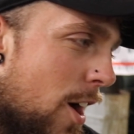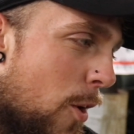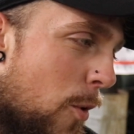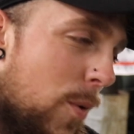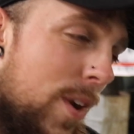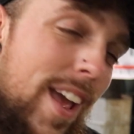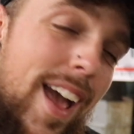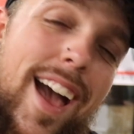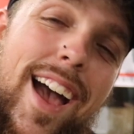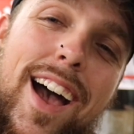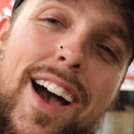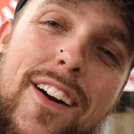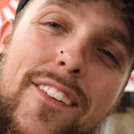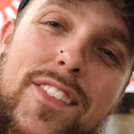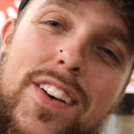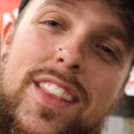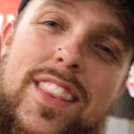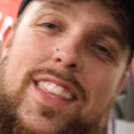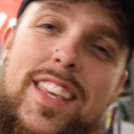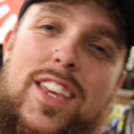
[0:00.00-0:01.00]
We have
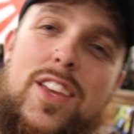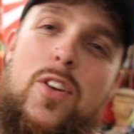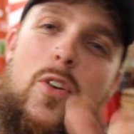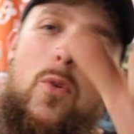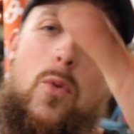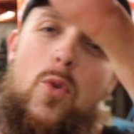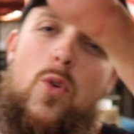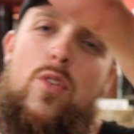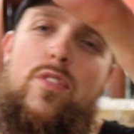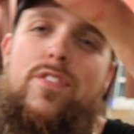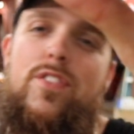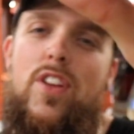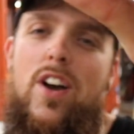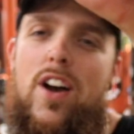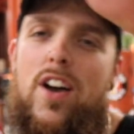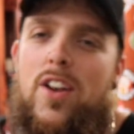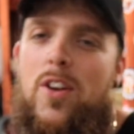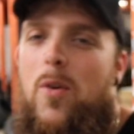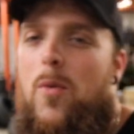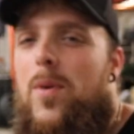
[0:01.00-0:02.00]
the roof
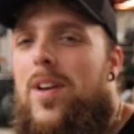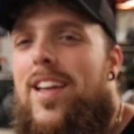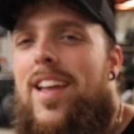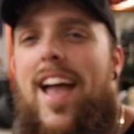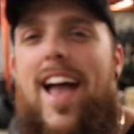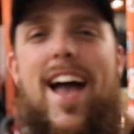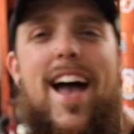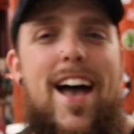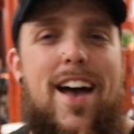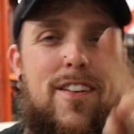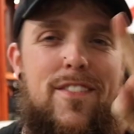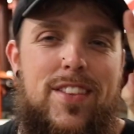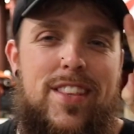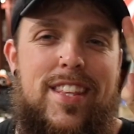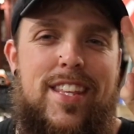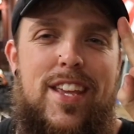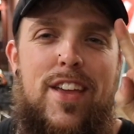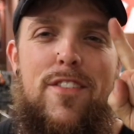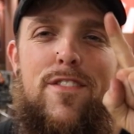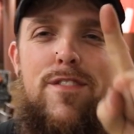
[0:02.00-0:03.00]
done, we have
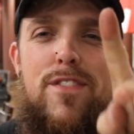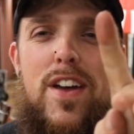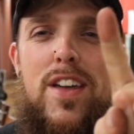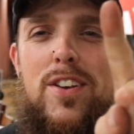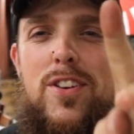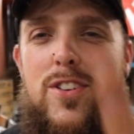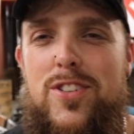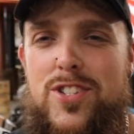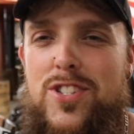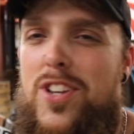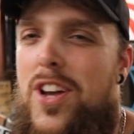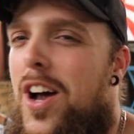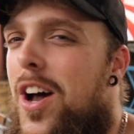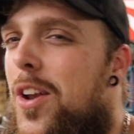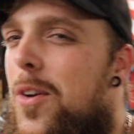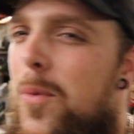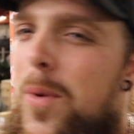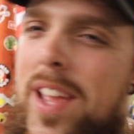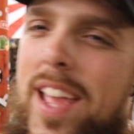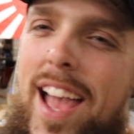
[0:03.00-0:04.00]
the fenders
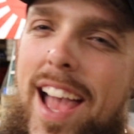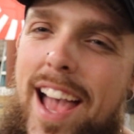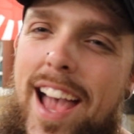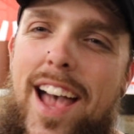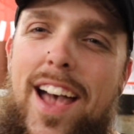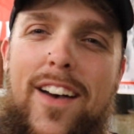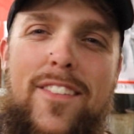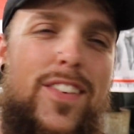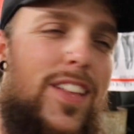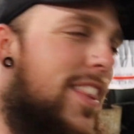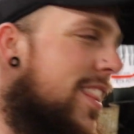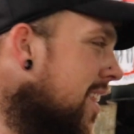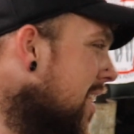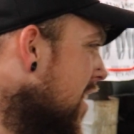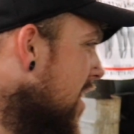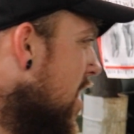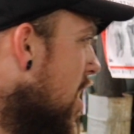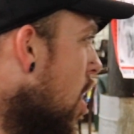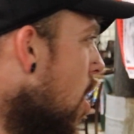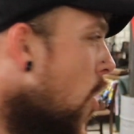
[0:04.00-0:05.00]
done, we have the